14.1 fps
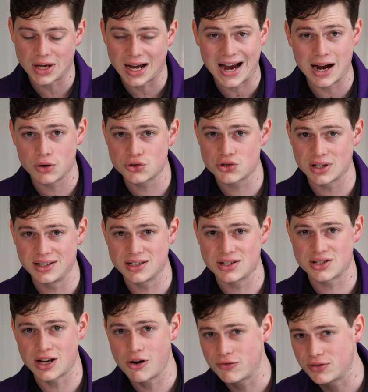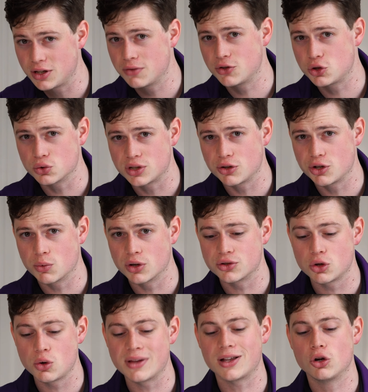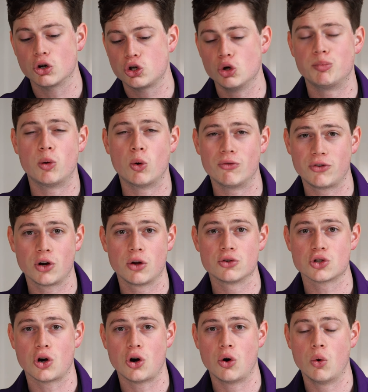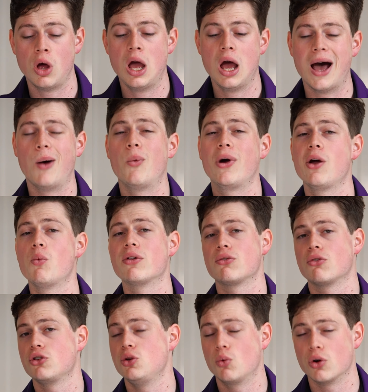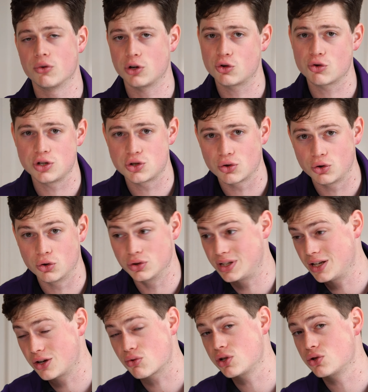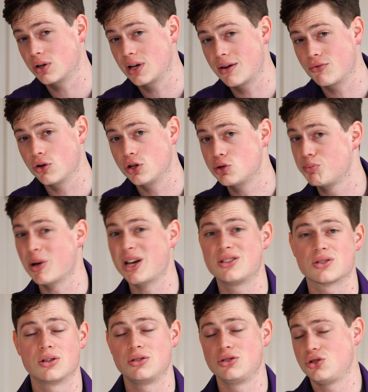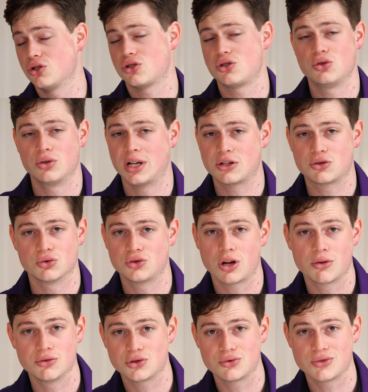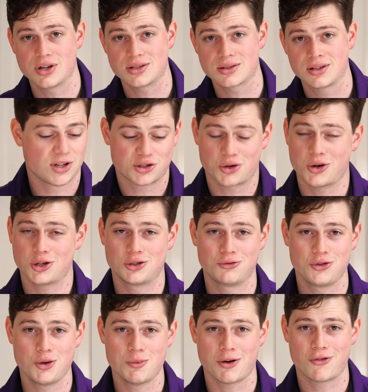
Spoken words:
house in itself and the individual deal you want to do, and then look at your portfolio as a whole and weigh whether or not you want to increase or decrease your leverage based on just your natural tolerance to risk. That's a question for you, my